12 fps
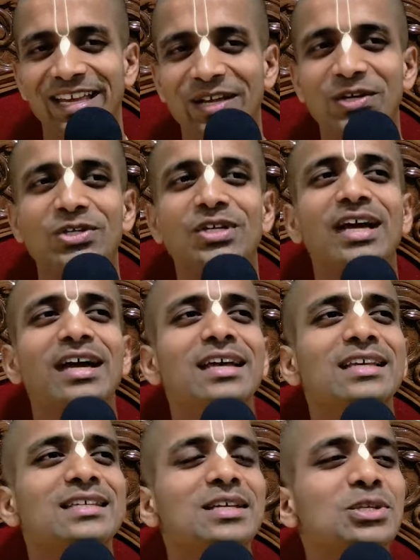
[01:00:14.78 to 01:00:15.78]
Krishna
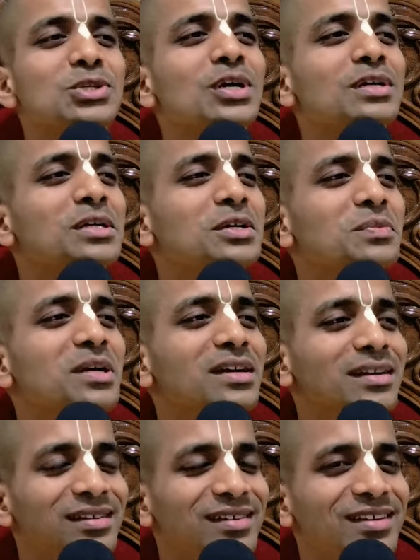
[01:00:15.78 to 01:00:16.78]
has instructed
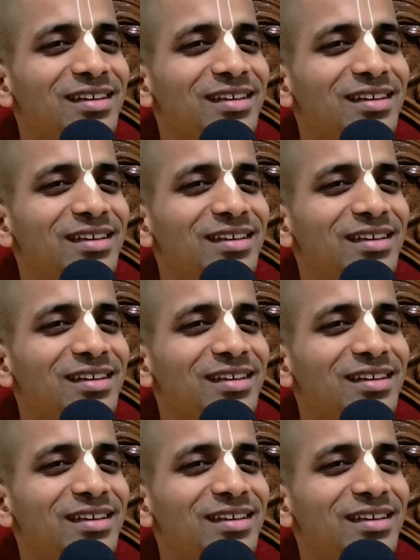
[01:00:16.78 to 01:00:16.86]
me.